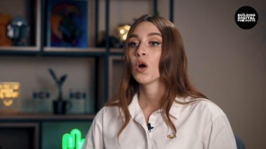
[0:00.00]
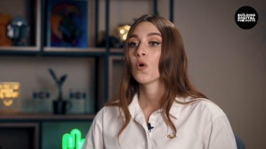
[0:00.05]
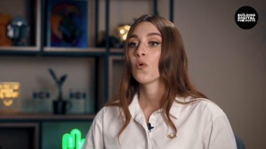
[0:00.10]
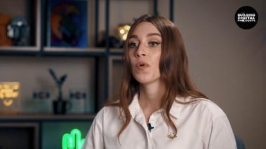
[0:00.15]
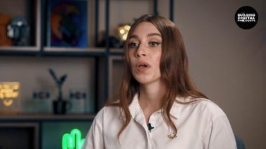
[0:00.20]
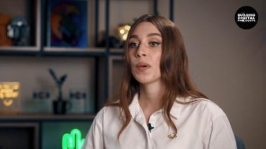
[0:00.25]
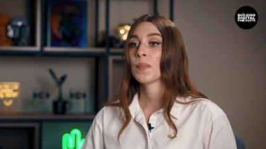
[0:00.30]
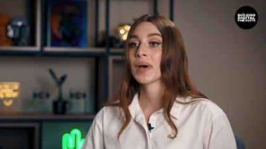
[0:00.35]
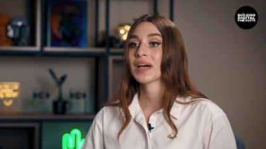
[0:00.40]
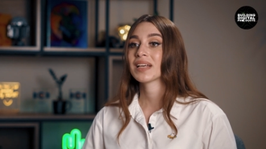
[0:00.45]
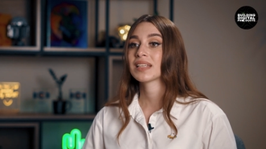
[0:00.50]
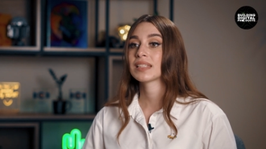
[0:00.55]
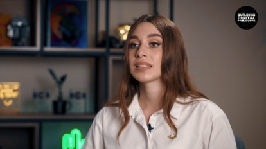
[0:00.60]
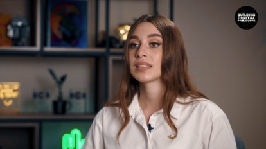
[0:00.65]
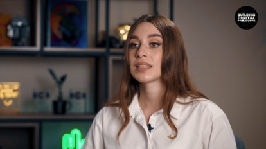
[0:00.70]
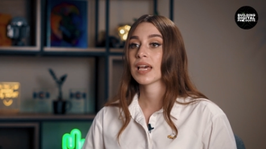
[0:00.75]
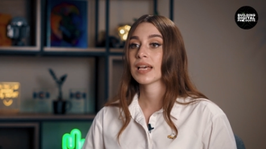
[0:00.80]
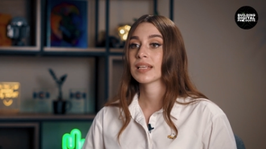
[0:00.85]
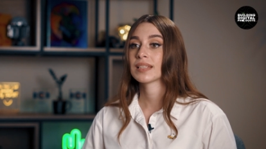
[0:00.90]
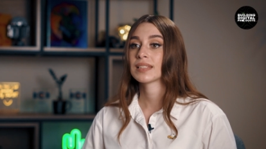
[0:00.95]
we
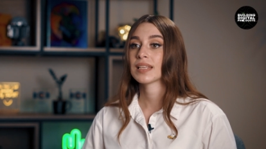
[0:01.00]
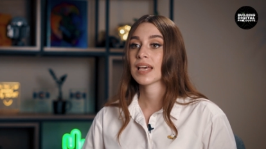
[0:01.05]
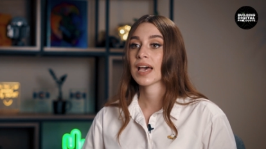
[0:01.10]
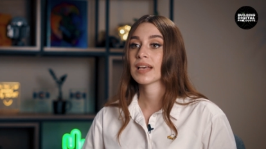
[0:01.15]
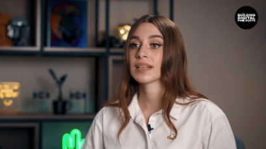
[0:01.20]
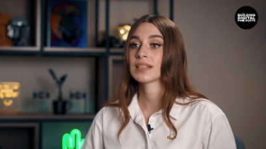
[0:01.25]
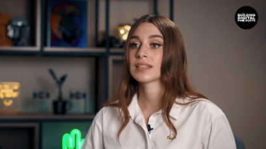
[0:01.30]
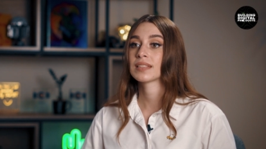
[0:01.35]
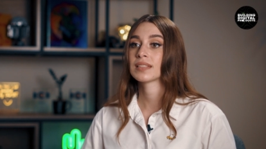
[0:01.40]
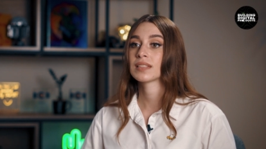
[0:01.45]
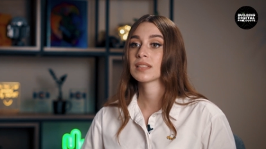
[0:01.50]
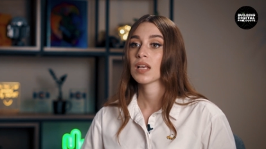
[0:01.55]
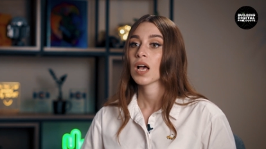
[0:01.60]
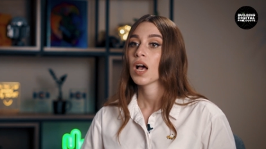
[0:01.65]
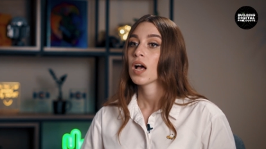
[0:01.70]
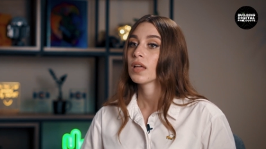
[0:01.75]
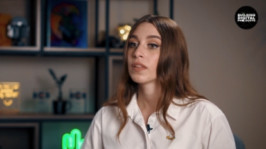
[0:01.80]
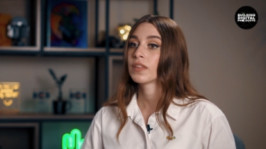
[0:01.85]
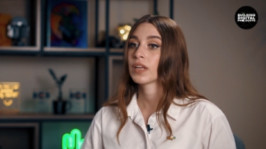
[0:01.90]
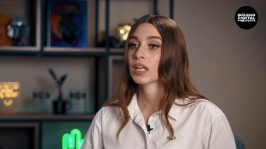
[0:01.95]
must assess
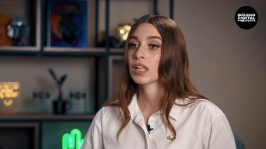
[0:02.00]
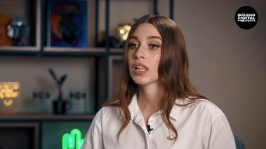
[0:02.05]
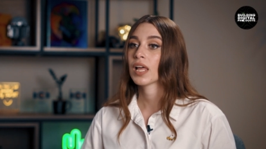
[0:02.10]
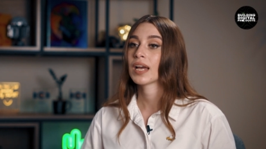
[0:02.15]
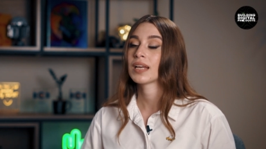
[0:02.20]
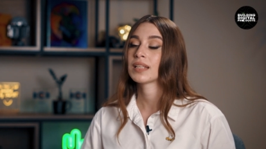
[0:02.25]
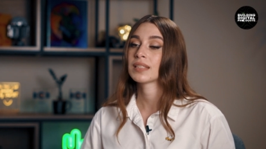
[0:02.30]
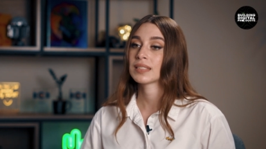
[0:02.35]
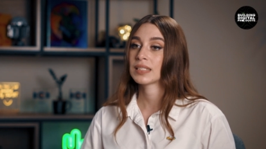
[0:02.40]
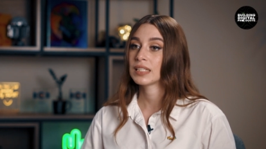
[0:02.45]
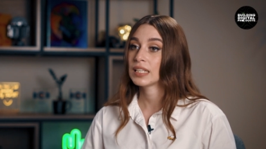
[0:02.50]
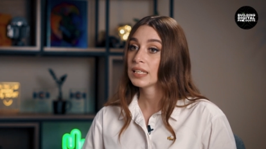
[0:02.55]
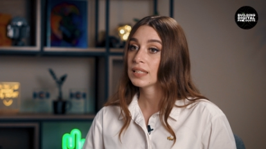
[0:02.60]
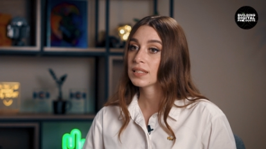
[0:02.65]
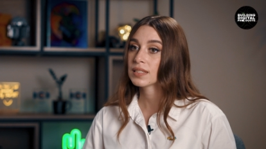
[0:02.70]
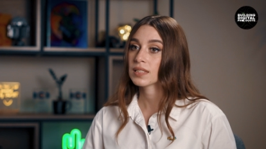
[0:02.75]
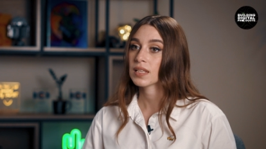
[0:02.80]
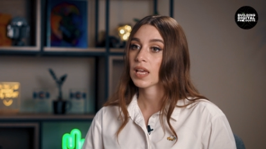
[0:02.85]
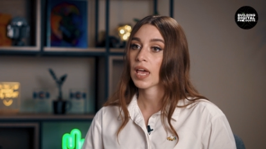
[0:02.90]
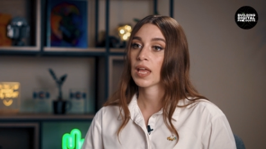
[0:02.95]
the client's
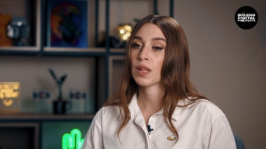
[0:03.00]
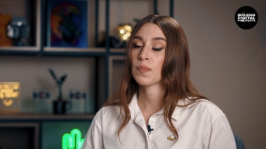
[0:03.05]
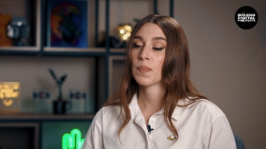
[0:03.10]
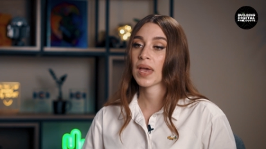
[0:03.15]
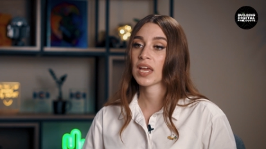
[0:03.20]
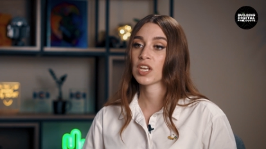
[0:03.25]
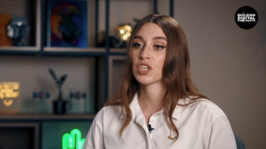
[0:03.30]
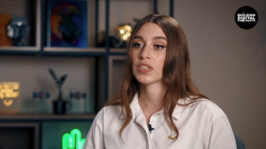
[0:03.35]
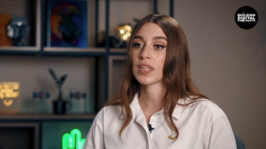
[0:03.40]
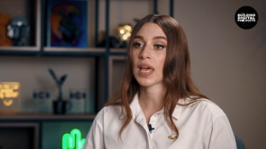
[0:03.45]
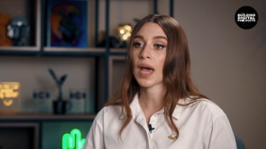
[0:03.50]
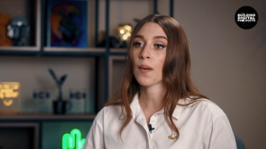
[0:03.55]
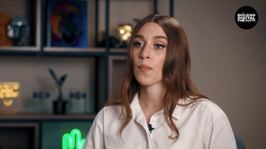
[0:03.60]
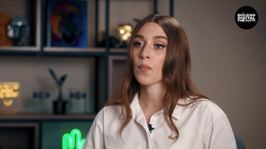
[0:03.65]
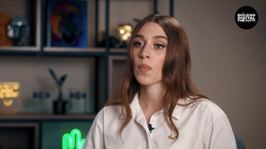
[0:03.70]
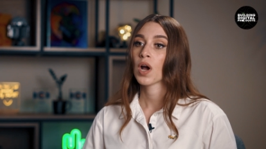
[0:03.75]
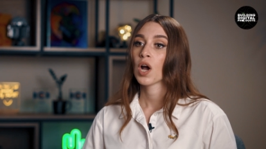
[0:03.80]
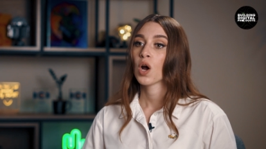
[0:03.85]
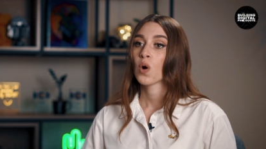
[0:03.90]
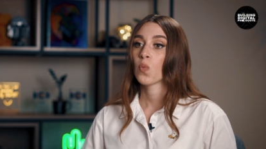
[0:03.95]
needs and match
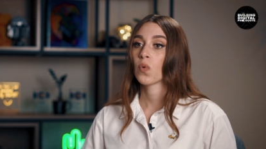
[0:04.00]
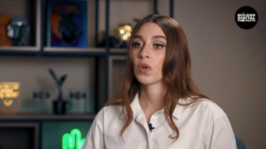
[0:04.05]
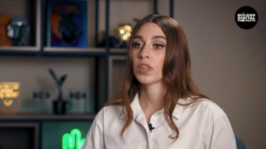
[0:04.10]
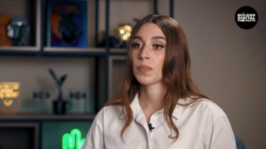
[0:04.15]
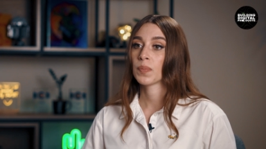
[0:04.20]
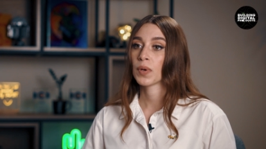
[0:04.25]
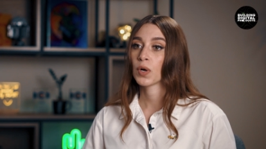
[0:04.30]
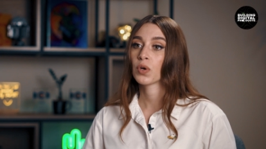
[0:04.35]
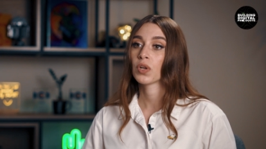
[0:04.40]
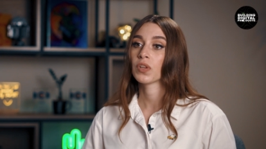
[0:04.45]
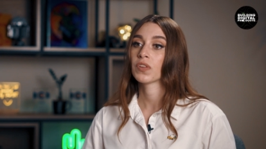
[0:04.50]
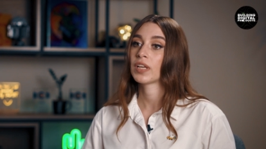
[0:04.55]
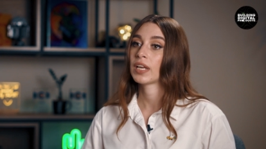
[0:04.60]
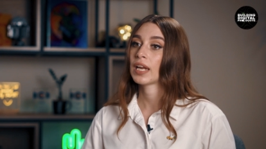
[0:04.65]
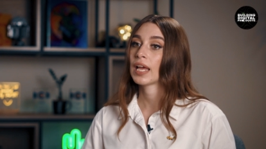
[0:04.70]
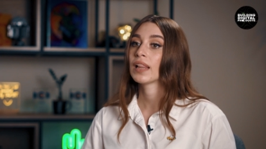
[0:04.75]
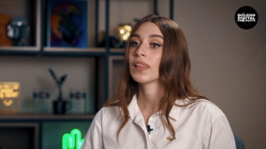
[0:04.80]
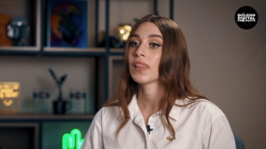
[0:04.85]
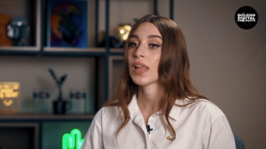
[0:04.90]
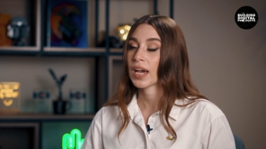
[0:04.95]
them with the model
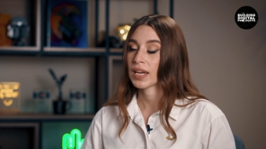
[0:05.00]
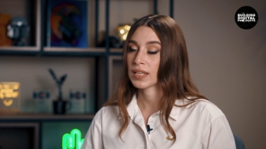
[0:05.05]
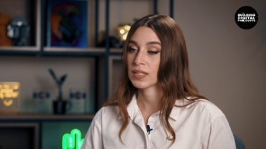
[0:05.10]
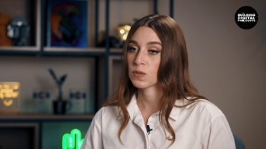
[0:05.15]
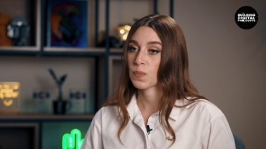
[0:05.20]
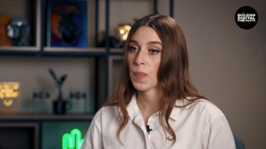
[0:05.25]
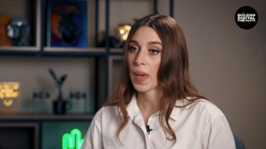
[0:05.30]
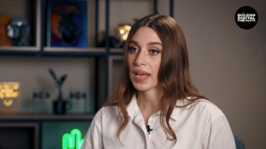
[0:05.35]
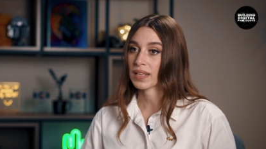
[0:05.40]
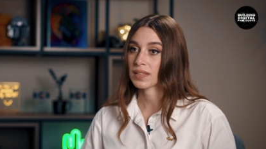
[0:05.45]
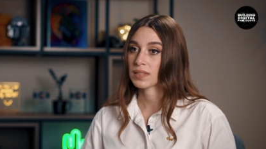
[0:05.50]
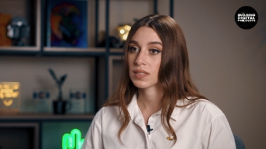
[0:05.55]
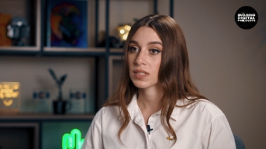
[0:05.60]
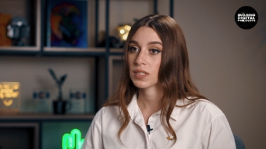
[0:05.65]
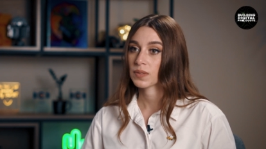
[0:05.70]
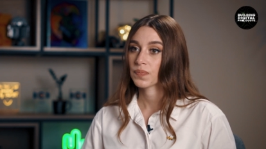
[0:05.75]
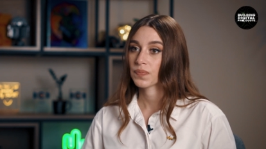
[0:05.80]
that aligns best.